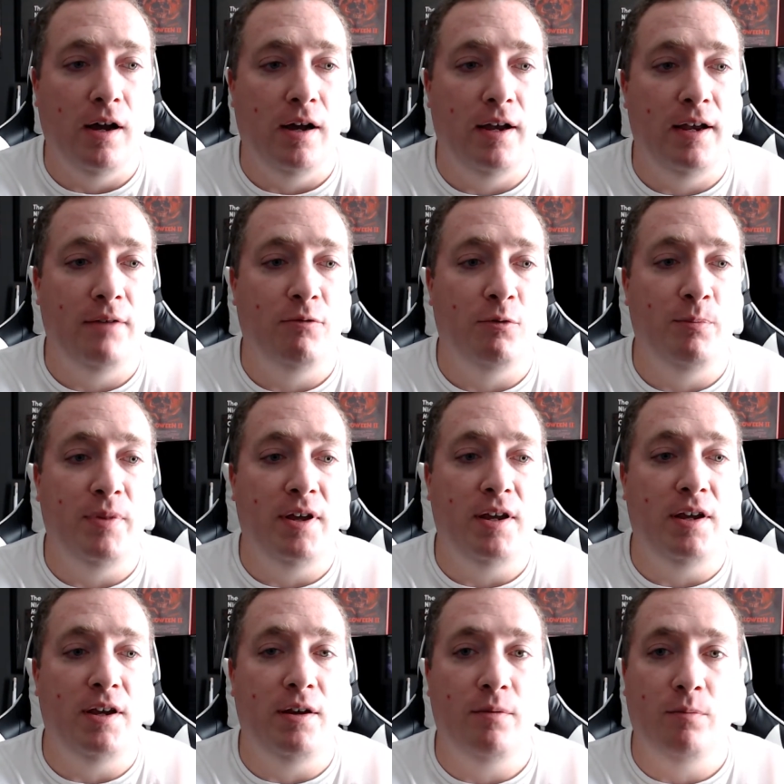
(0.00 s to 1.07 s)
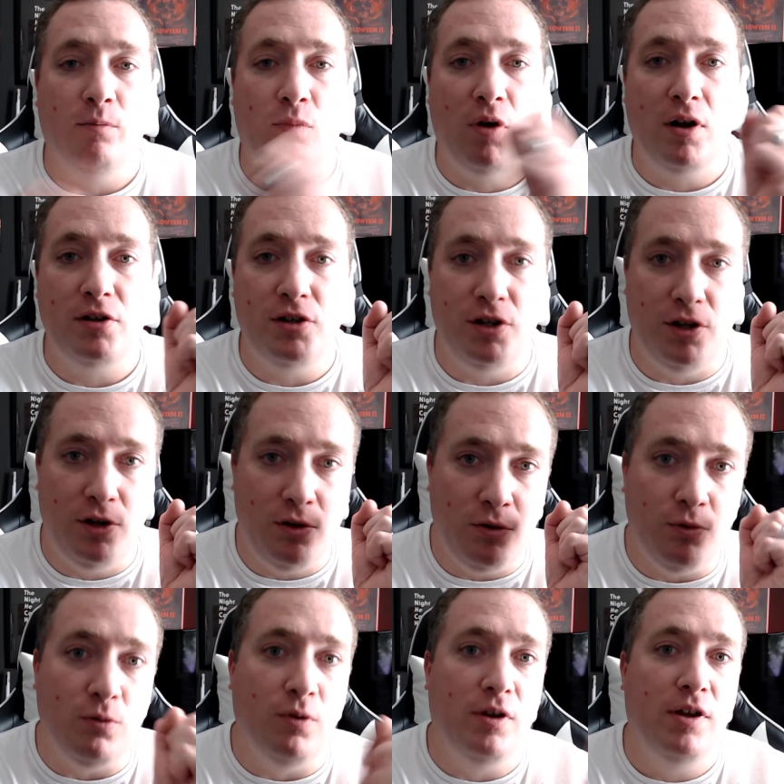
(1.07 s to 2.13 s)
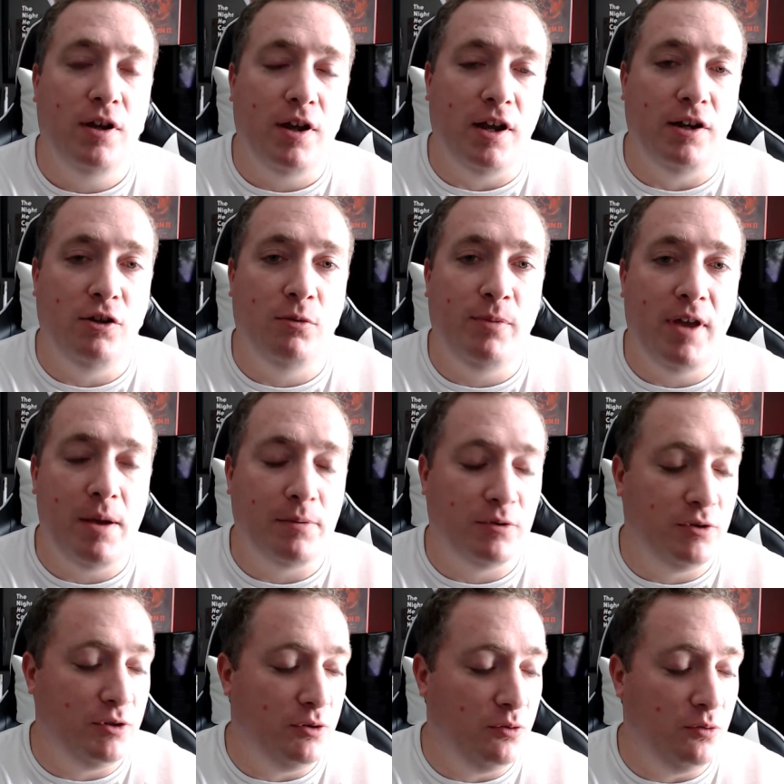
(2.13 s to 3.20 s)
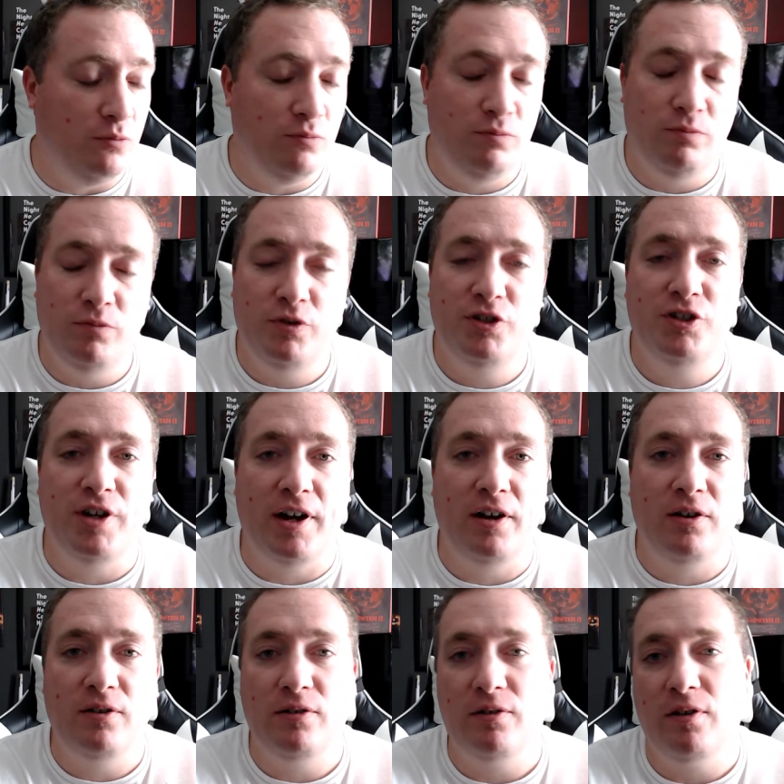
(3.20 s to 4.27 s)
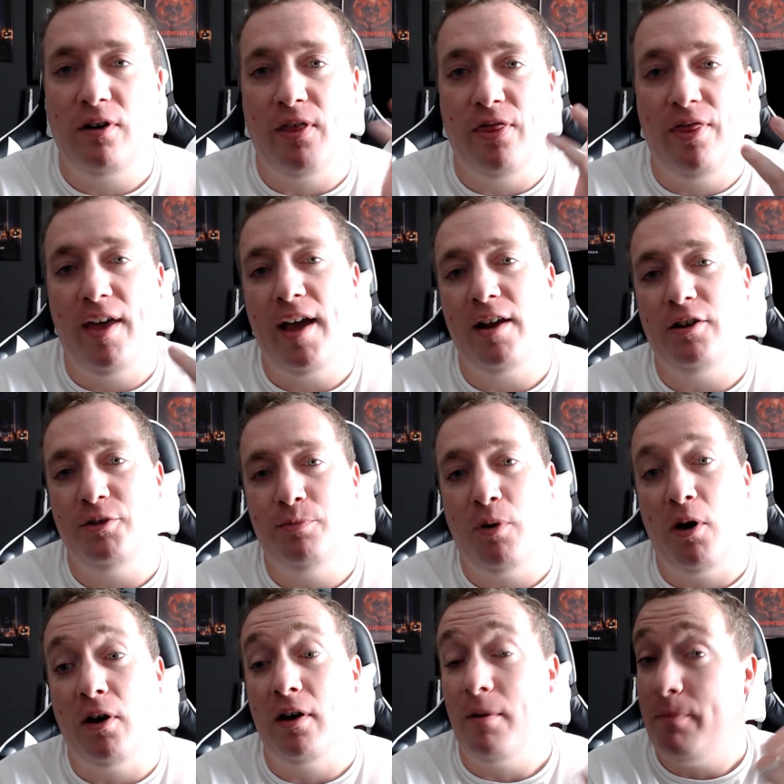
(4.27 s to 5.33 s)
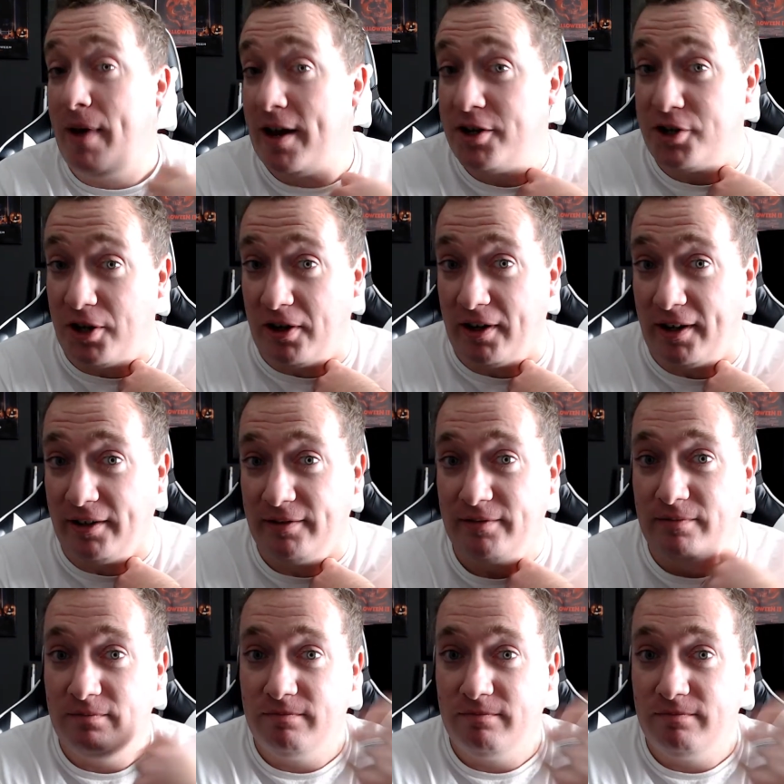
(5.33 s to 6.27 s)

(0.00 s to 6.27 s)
It will be brought to you, and you'll be able to share that part of my journey.